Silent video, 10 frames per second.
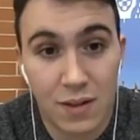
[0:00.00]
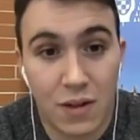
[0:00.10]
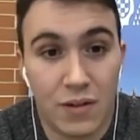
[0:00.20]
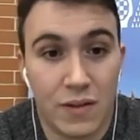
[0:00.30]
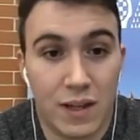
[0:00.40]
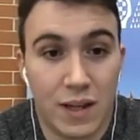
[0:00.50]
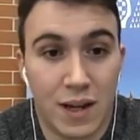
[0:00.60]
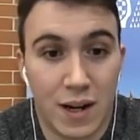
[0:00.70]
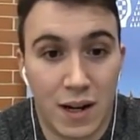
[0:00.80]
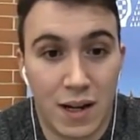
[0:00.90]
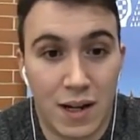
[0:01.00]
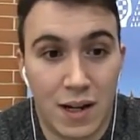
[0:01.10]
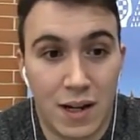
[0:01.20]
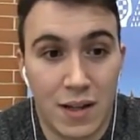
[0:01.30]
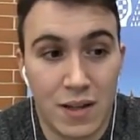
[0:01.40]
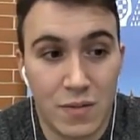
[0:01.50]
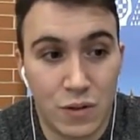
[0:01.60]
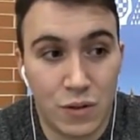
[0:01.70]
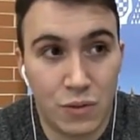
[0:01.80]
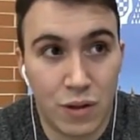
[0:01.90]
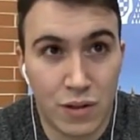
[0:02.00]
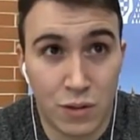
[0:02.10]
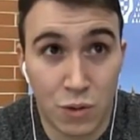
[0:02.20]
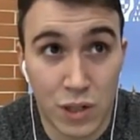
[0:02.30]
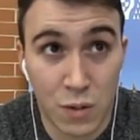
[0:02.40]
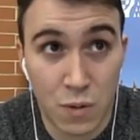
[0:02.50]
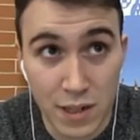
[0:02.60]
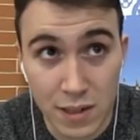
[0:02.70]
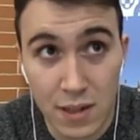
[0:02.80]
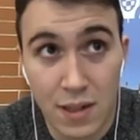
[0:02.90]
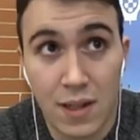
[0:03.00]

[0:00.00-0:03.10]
of the CARLA leaderboard 2021.